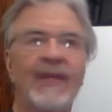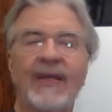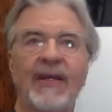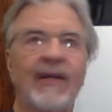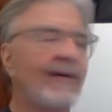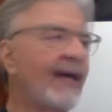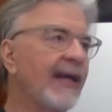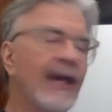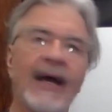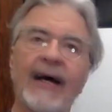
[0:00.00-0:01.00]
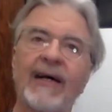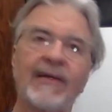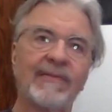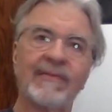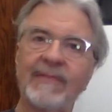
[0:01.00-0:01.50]
hang
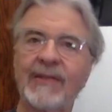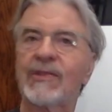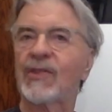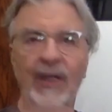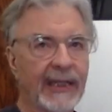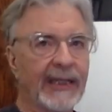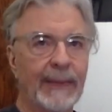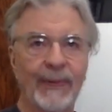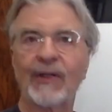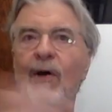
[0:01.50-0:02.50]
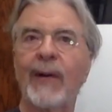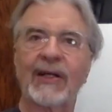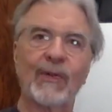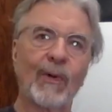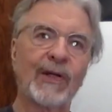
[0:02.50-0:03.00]
out and sleep and go back
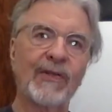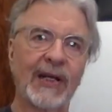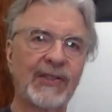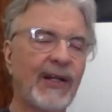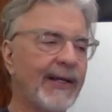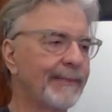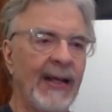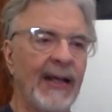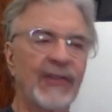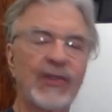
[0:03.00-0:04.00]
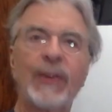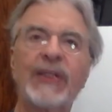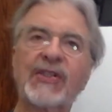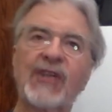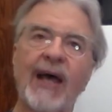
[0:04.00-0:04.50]
to work the next day. And so we
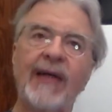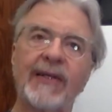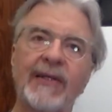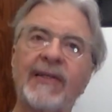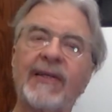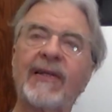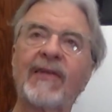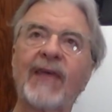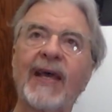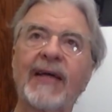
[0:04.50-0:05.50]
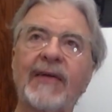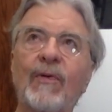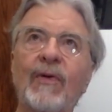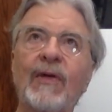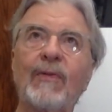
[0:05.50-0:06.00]
decided that
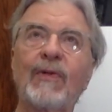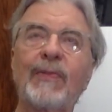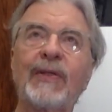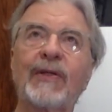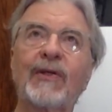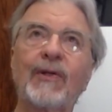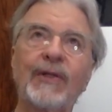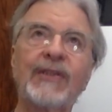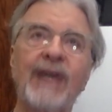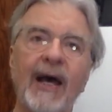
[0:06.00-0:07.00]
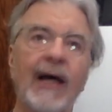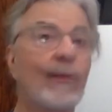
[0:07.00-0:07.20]
it would be a good time.